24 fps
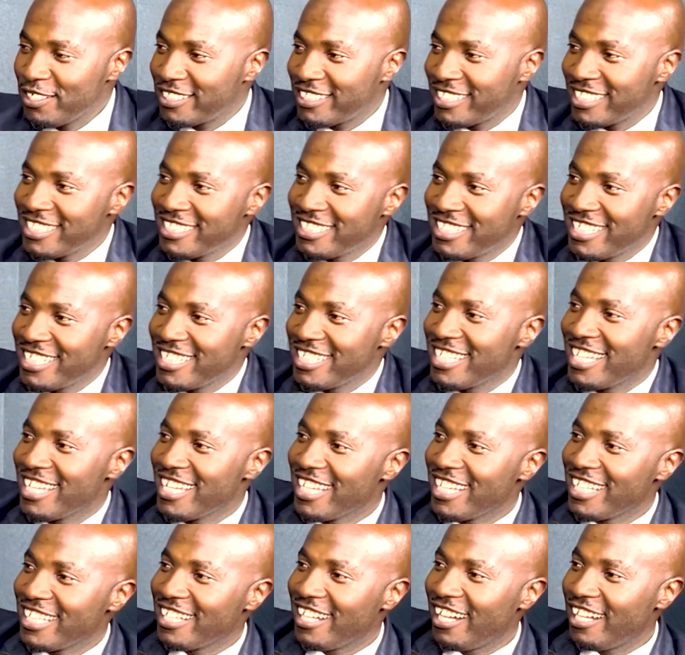Did you see the
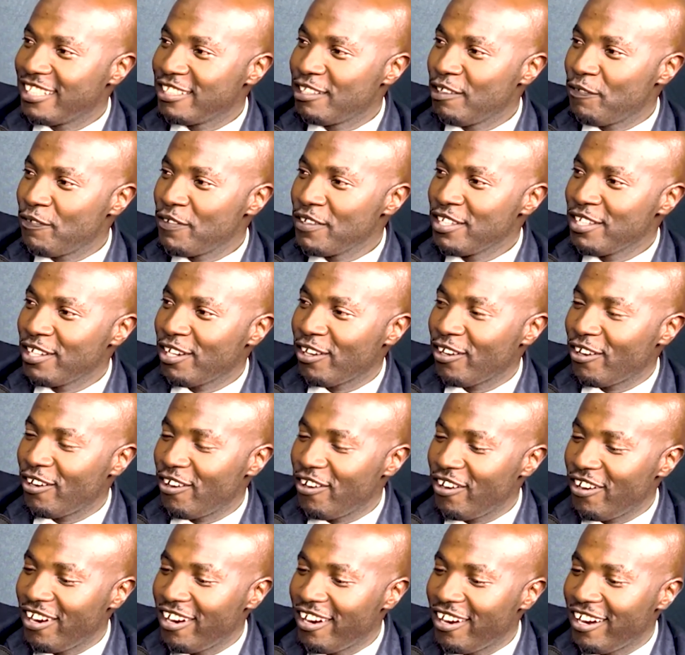uh, the
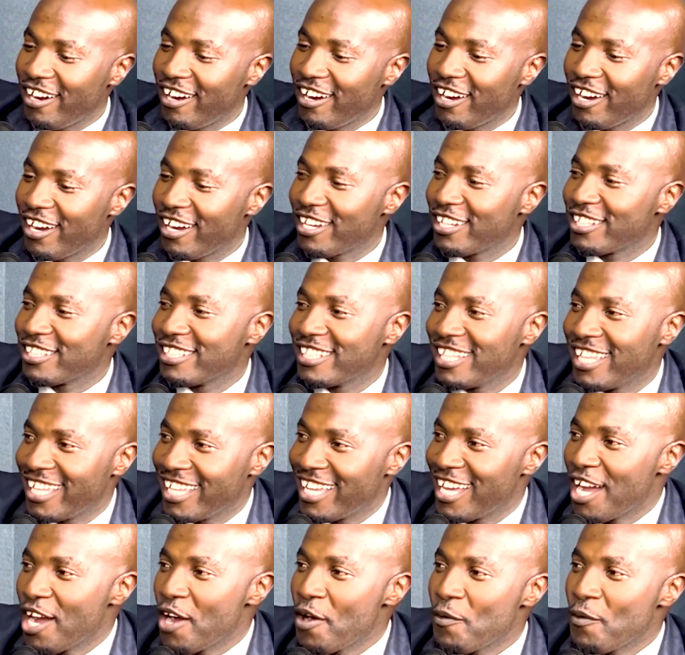funeral? Uh, yeah.